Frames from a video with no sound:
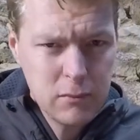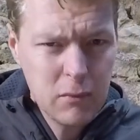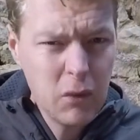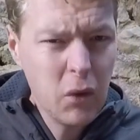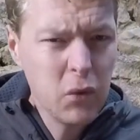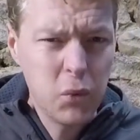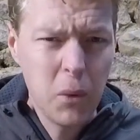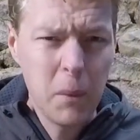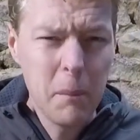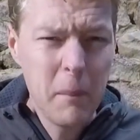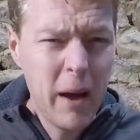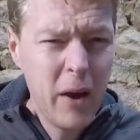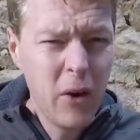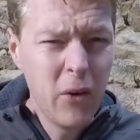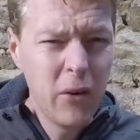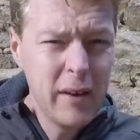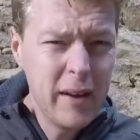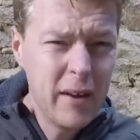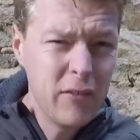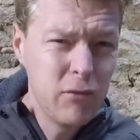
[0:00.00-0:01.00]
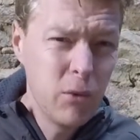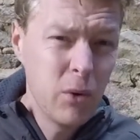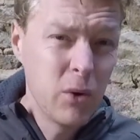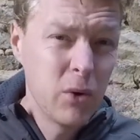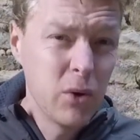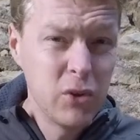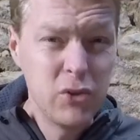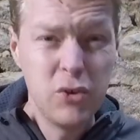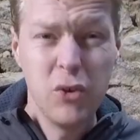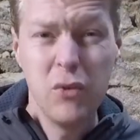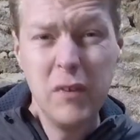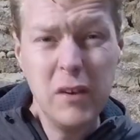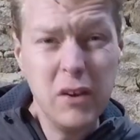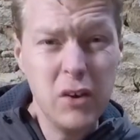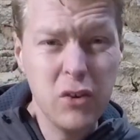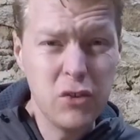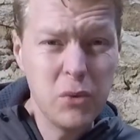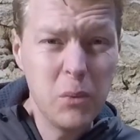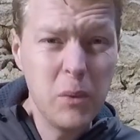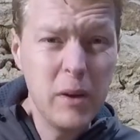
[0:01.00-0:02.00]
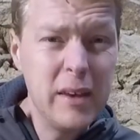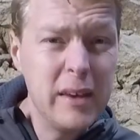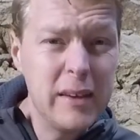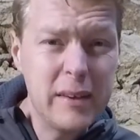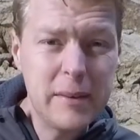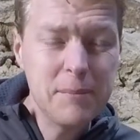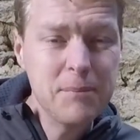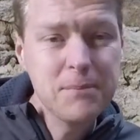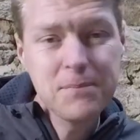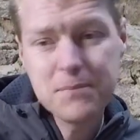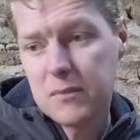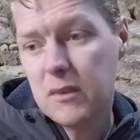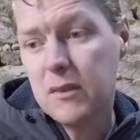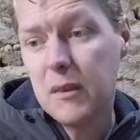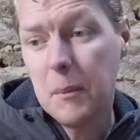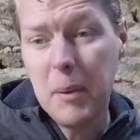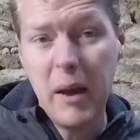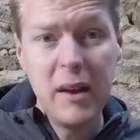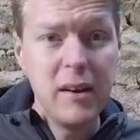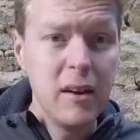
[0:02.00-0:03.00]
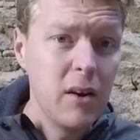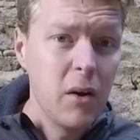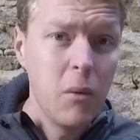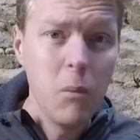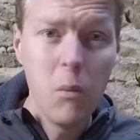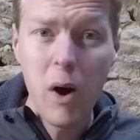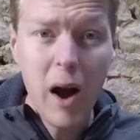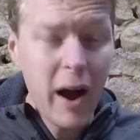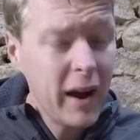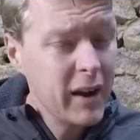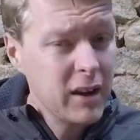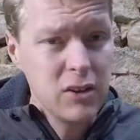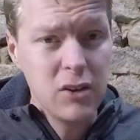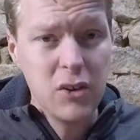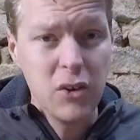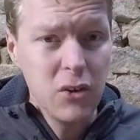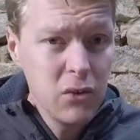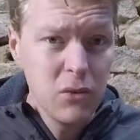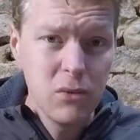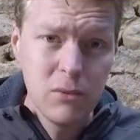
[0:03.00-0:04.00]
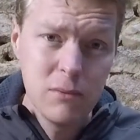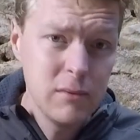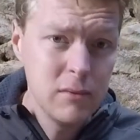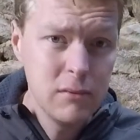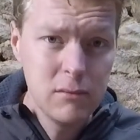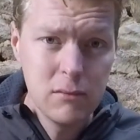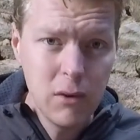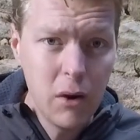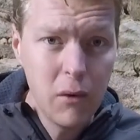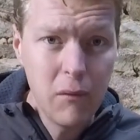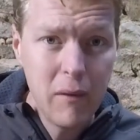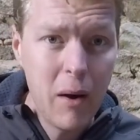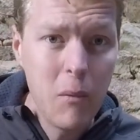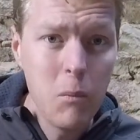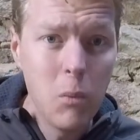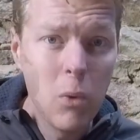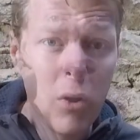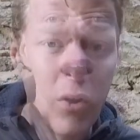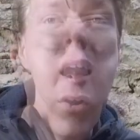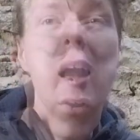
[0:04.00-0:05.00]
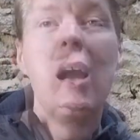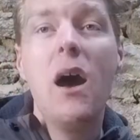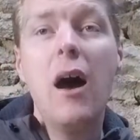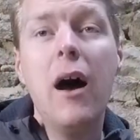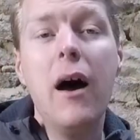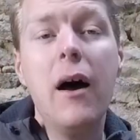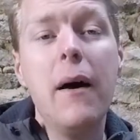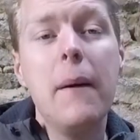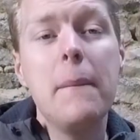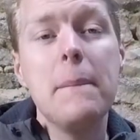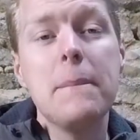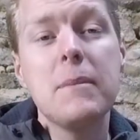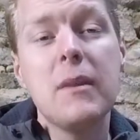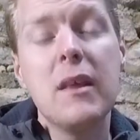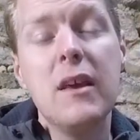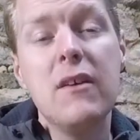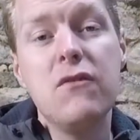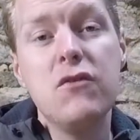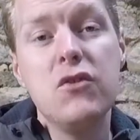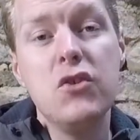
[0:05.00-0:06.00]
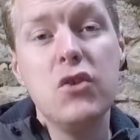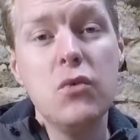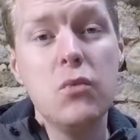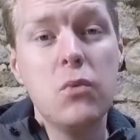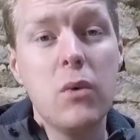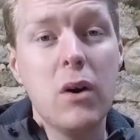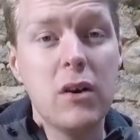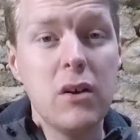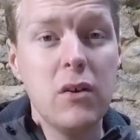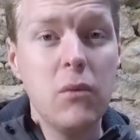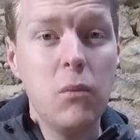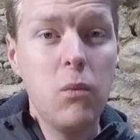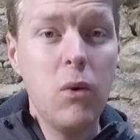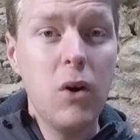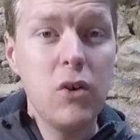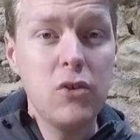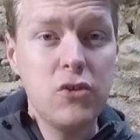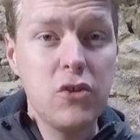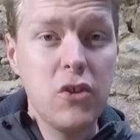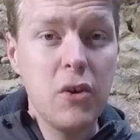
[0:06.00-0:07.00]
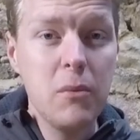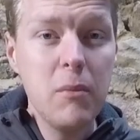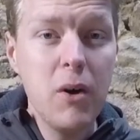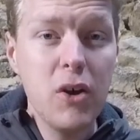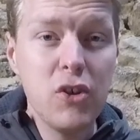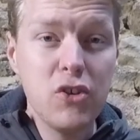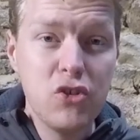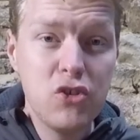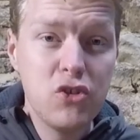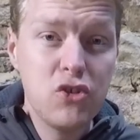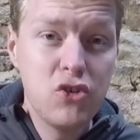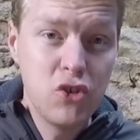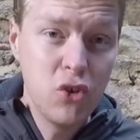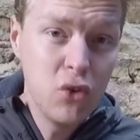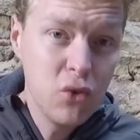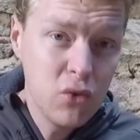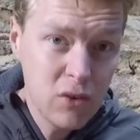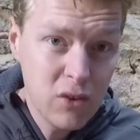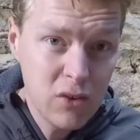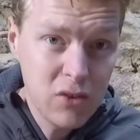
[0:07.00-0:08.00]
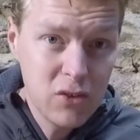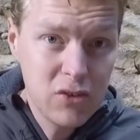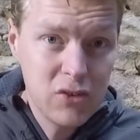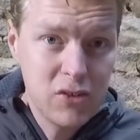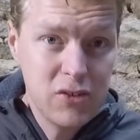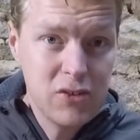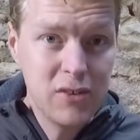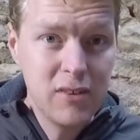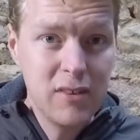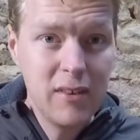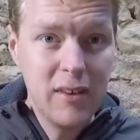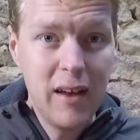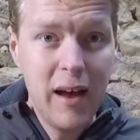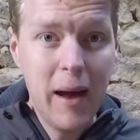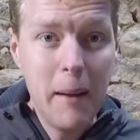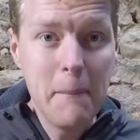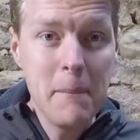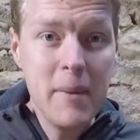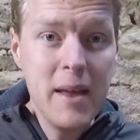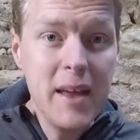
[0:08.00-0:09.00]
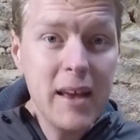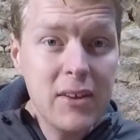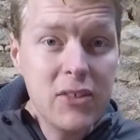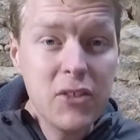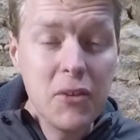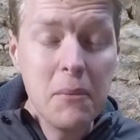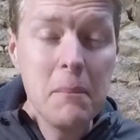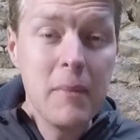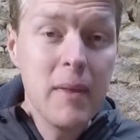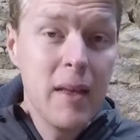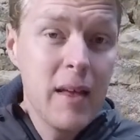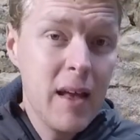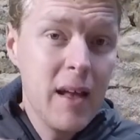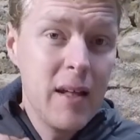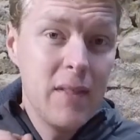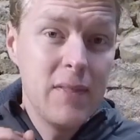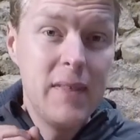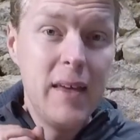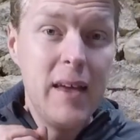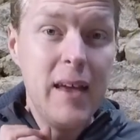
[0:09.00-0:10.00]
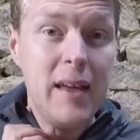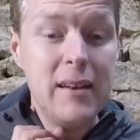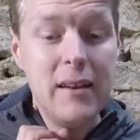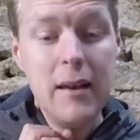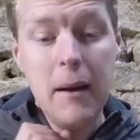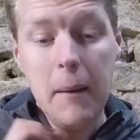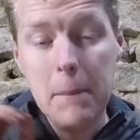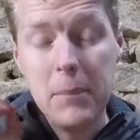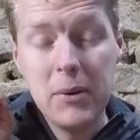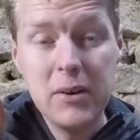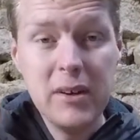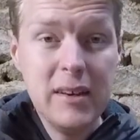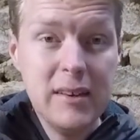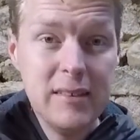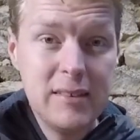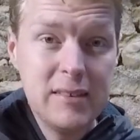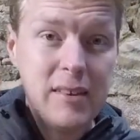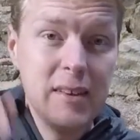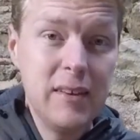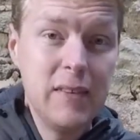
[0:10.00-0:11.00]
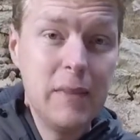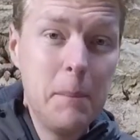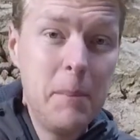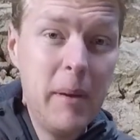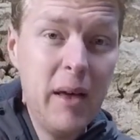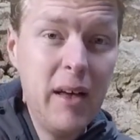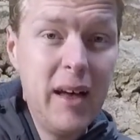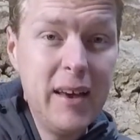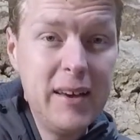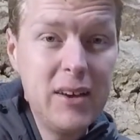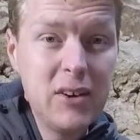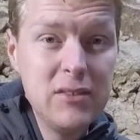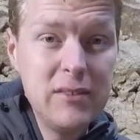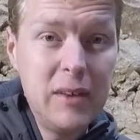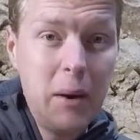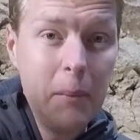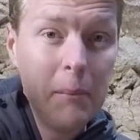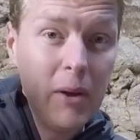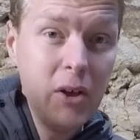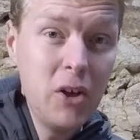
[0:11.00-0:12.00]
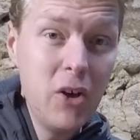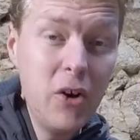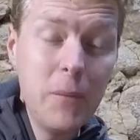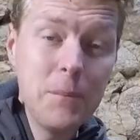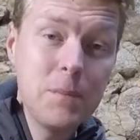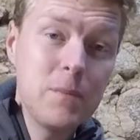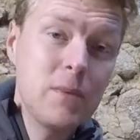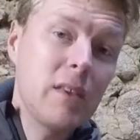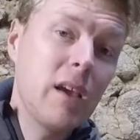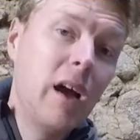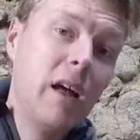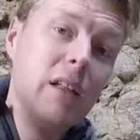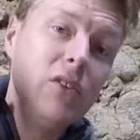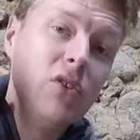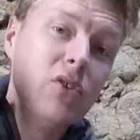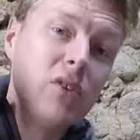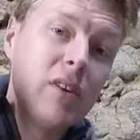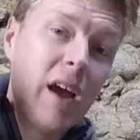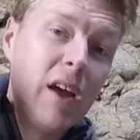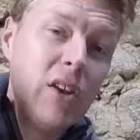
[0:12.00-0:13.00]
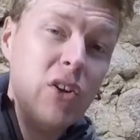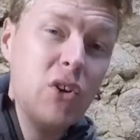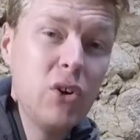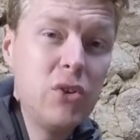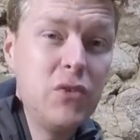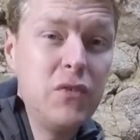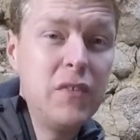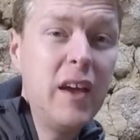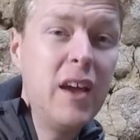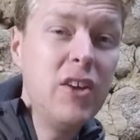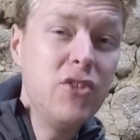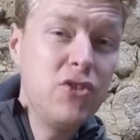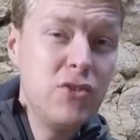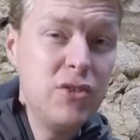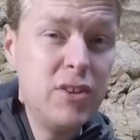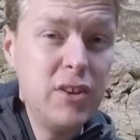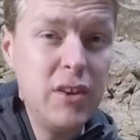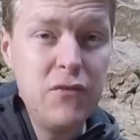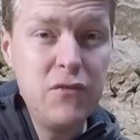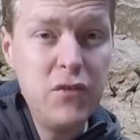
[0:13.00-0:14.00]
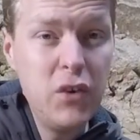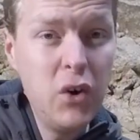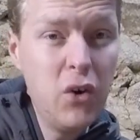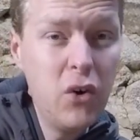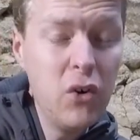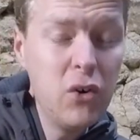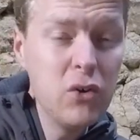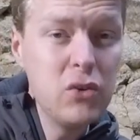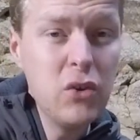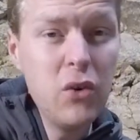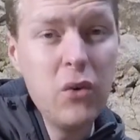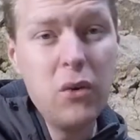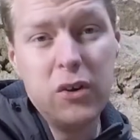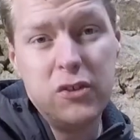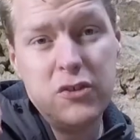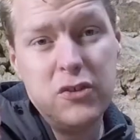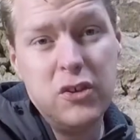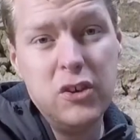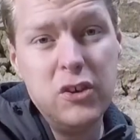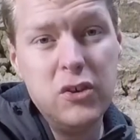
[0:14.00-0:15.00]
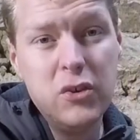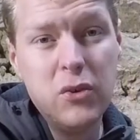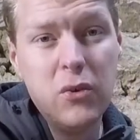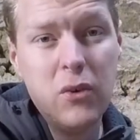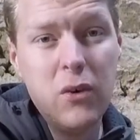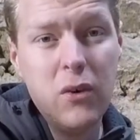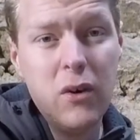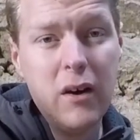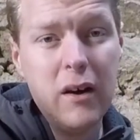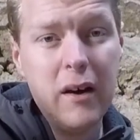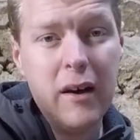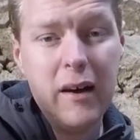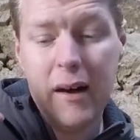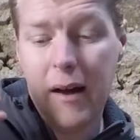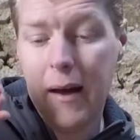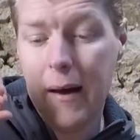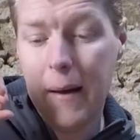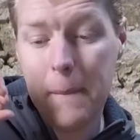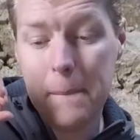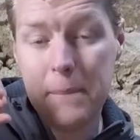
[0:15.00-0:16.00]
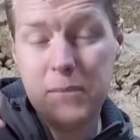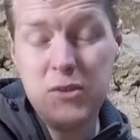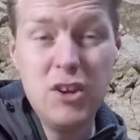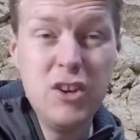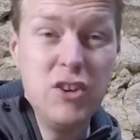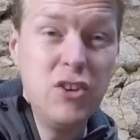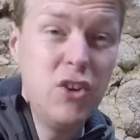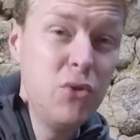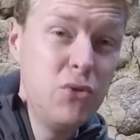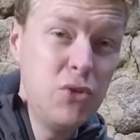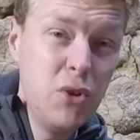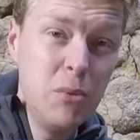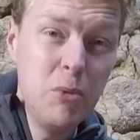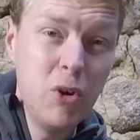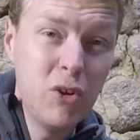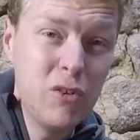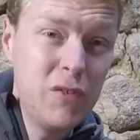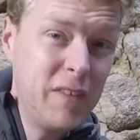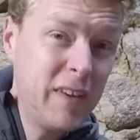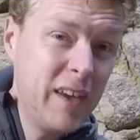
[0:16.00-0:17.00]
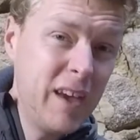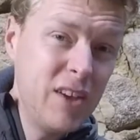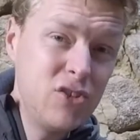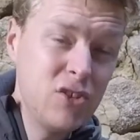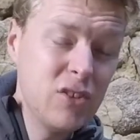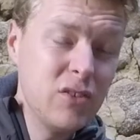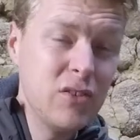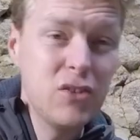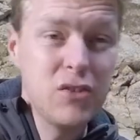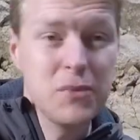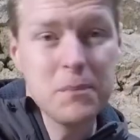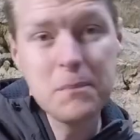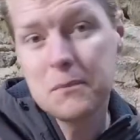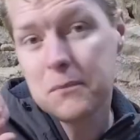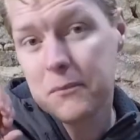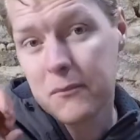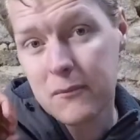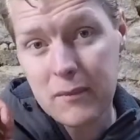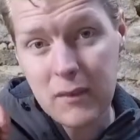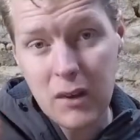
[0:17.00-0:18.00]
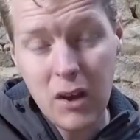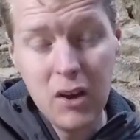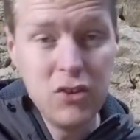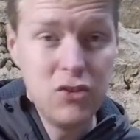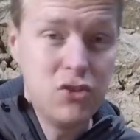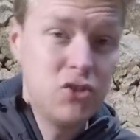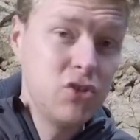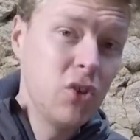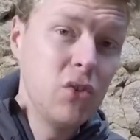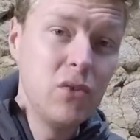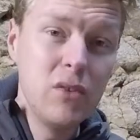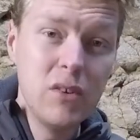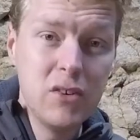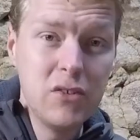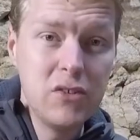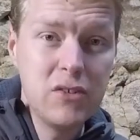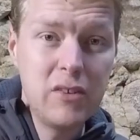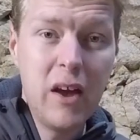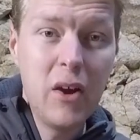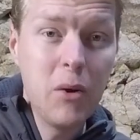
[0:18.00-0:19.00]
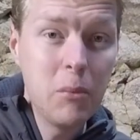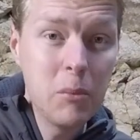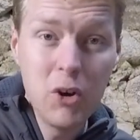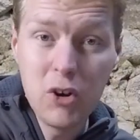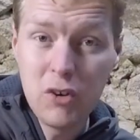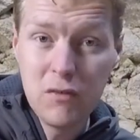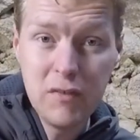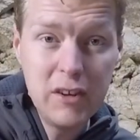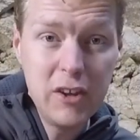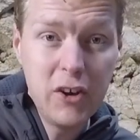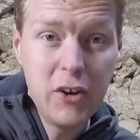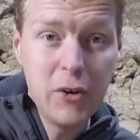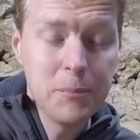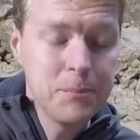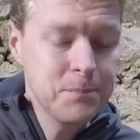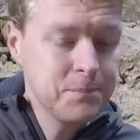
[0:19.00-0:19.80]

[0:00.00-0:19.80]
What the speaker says: So we might only have 1 or 2 videos a week, depending on what I can do around work. If you want to watch them as soon as I make them, then please click the bell icon down below, and you'll get a notification to your phone or to your YouTube notifications as soon as I upload a video.